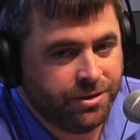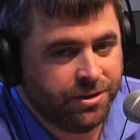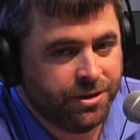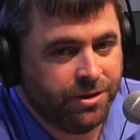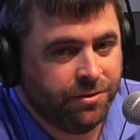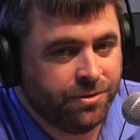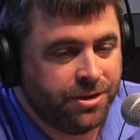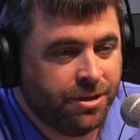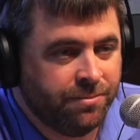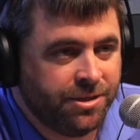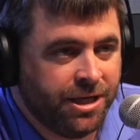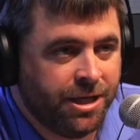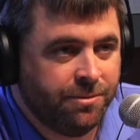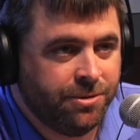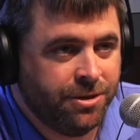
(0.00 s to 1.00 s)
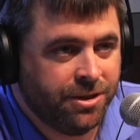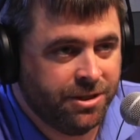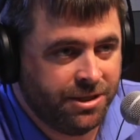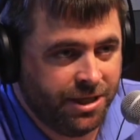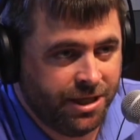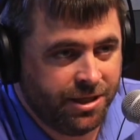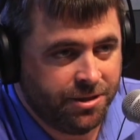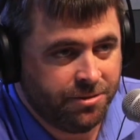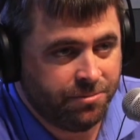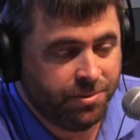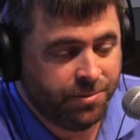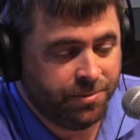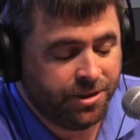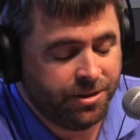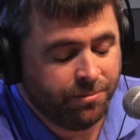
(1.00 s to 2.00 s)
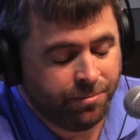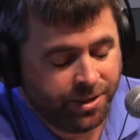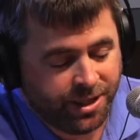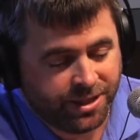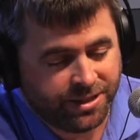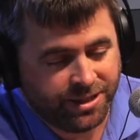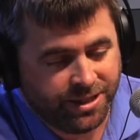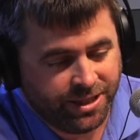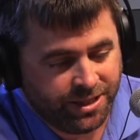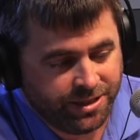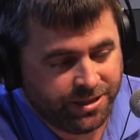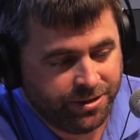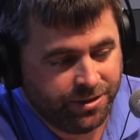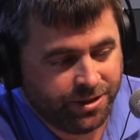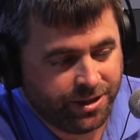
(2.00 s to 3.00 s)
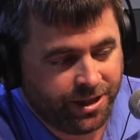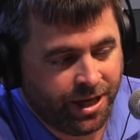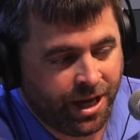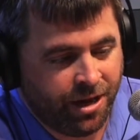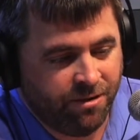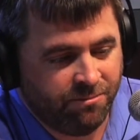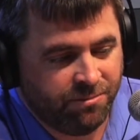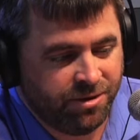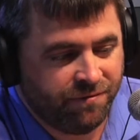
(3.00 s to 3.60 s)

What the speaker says: You know, sometimes you can take complexity into the account,